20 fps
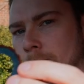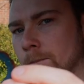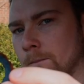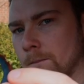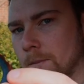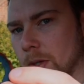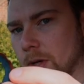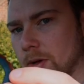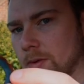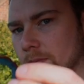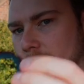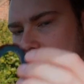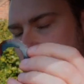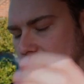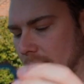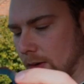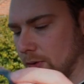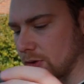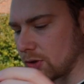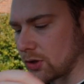Boom,
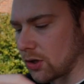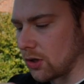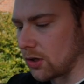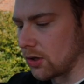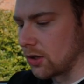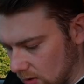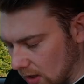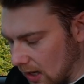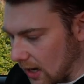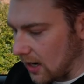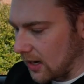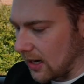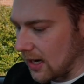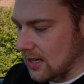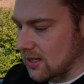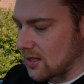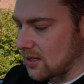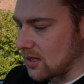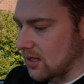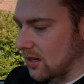that one's gone. Yeah, I
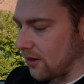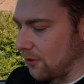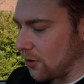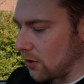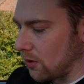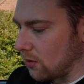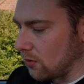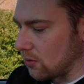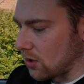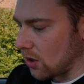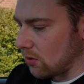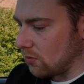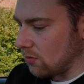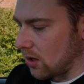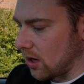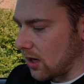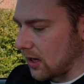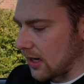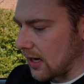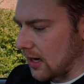guess if you don't
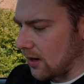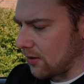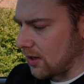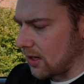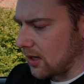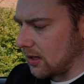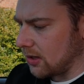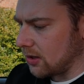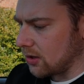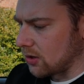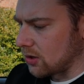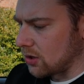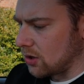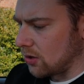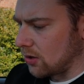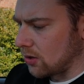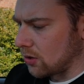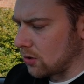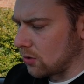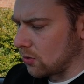like how that looks,
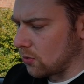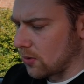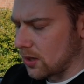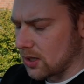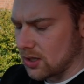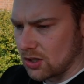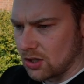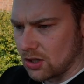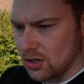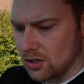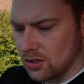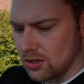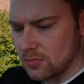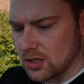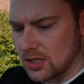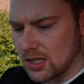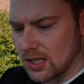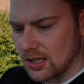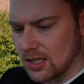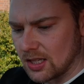you could always just
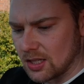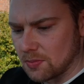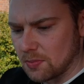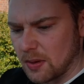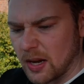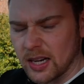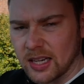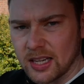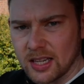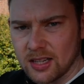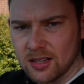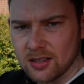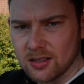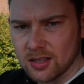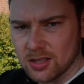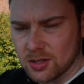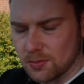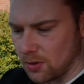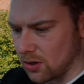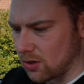stick these back in, I
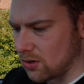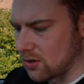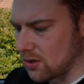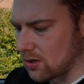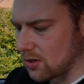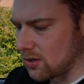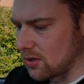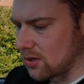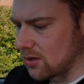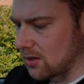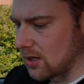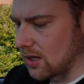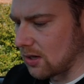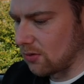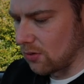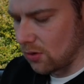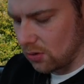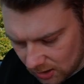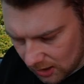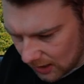suppose, because
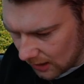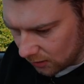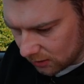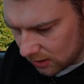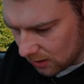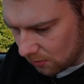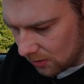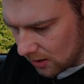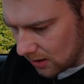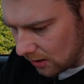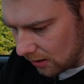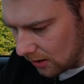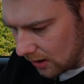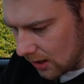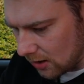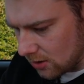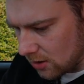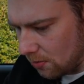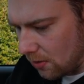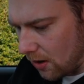they're not held in with anything
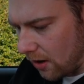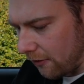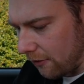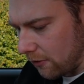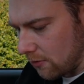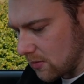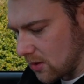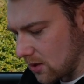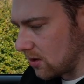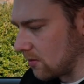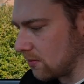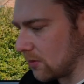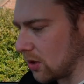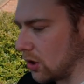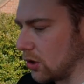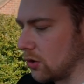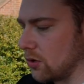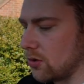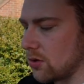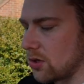else apart from some
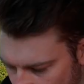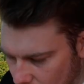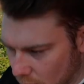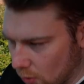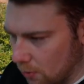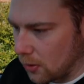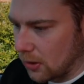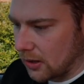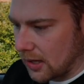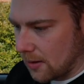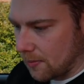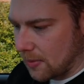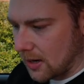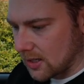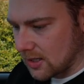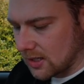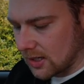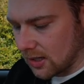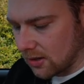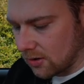glue. So I will put that back
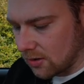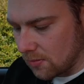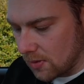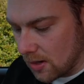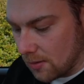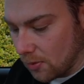together in a bit,